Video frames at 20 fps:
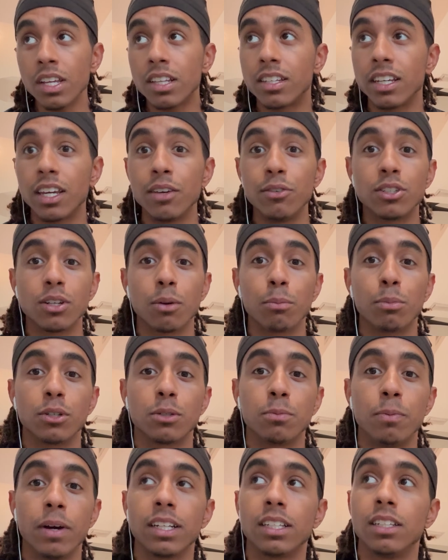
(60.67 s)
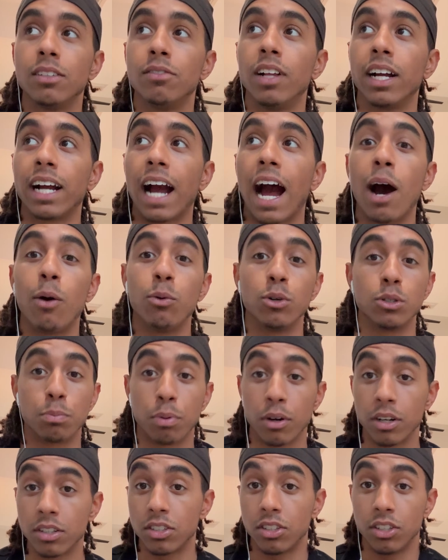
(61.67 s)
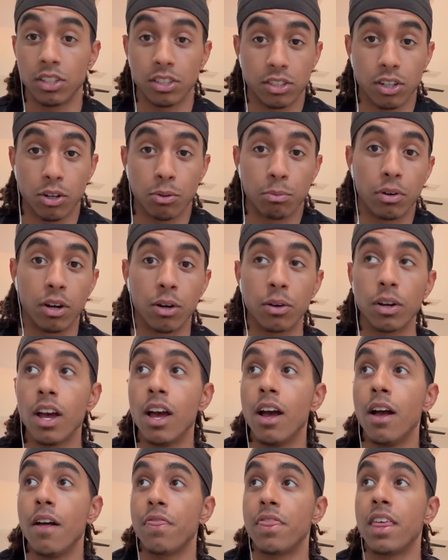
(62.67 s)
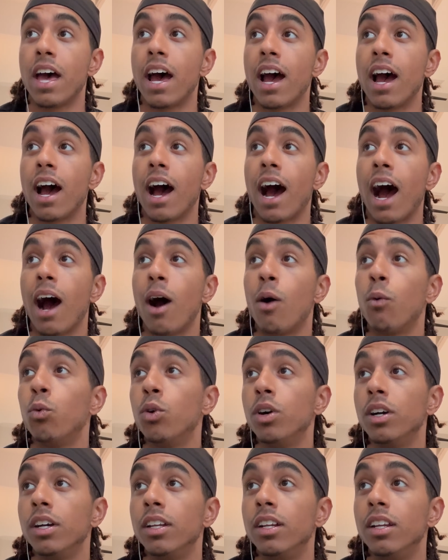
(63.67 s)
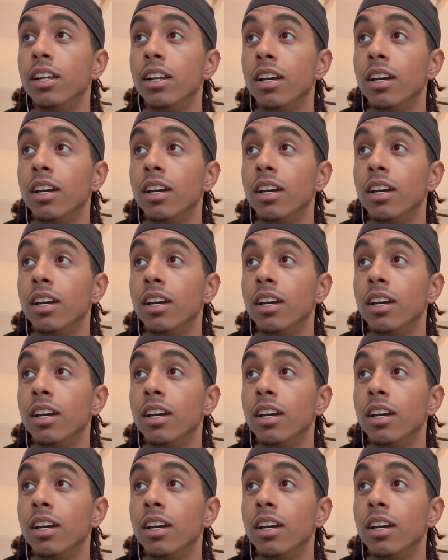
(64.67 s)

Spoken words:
To give you some perspective, like I was personally so broke that I would